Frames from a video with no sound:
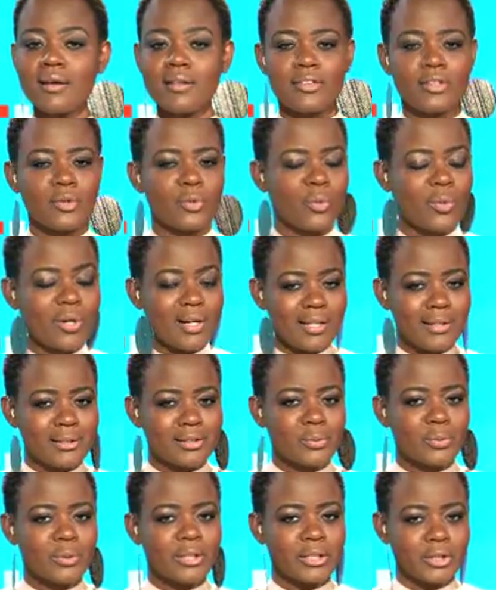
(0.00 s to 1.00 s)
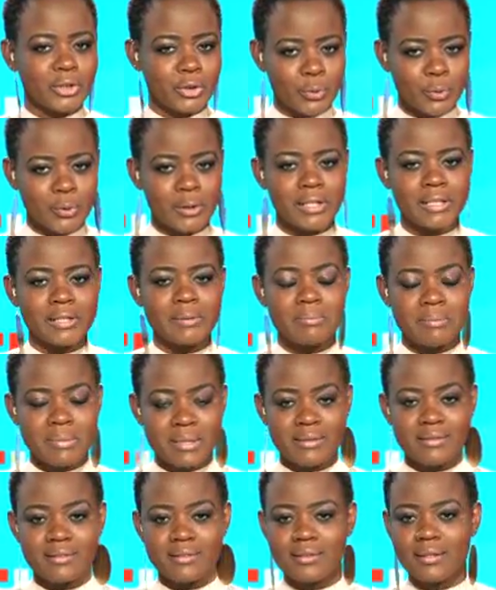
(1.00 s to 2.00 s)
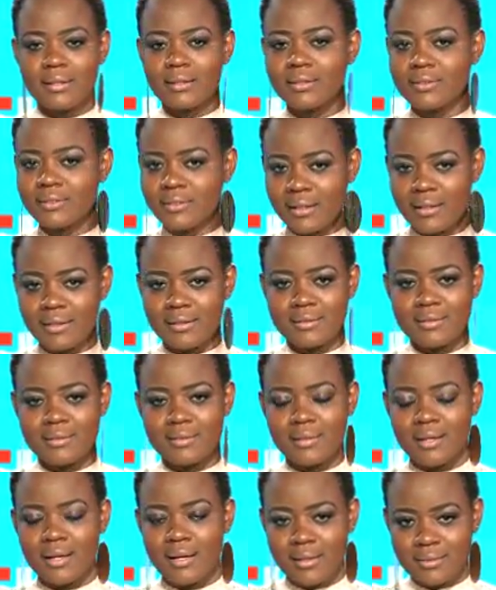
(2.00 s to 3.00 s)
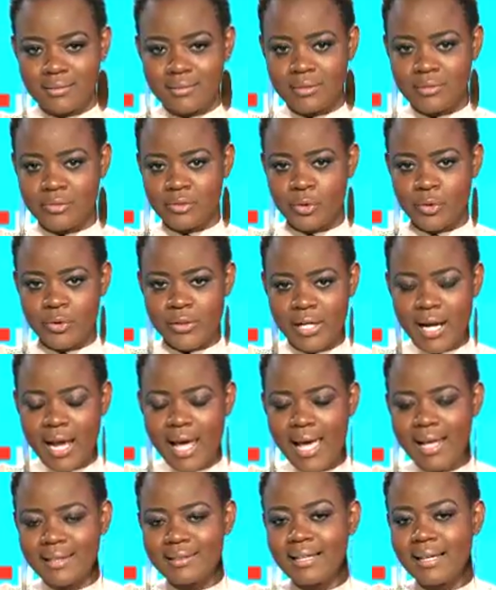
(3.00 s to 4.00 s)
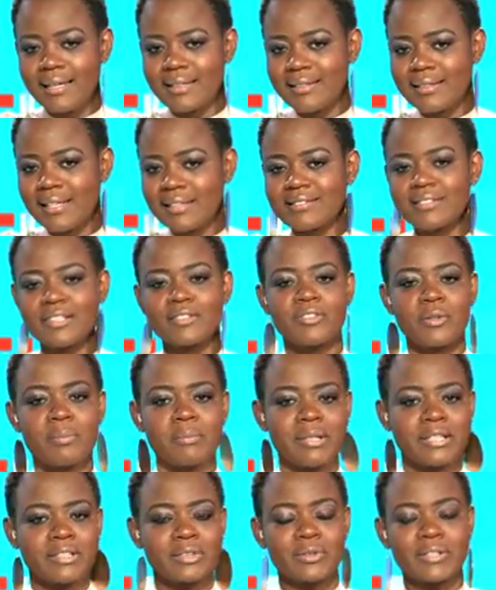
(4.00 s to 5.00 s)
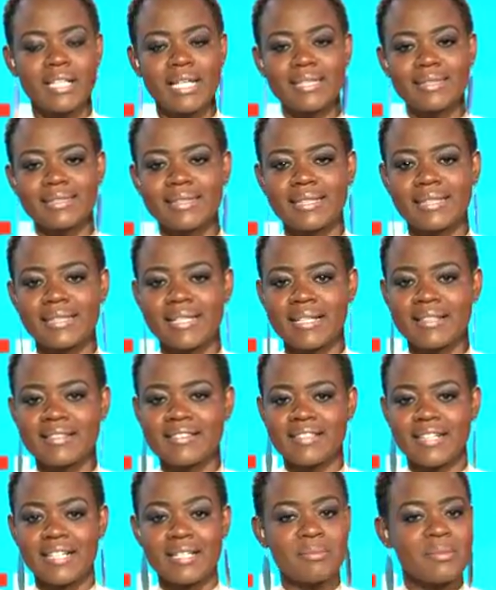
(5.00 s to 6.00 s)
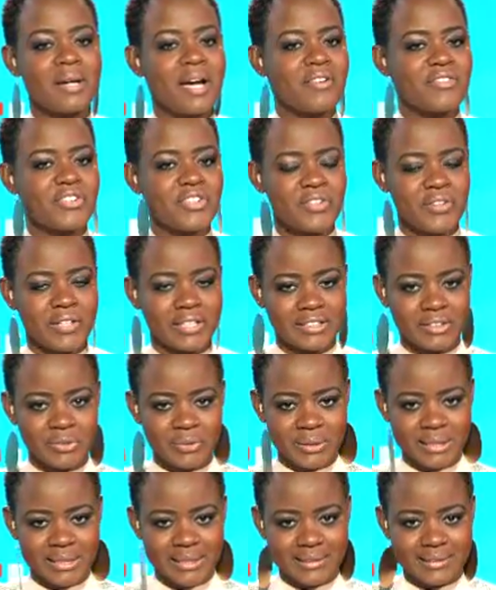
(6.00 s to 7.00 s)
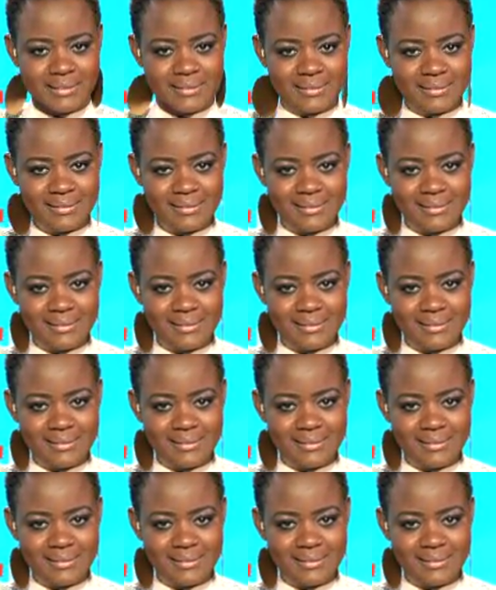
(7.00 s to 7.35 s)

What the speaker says: The world will surely miss Charles Aznavour. And that's it from me today. Till next time, have a great week.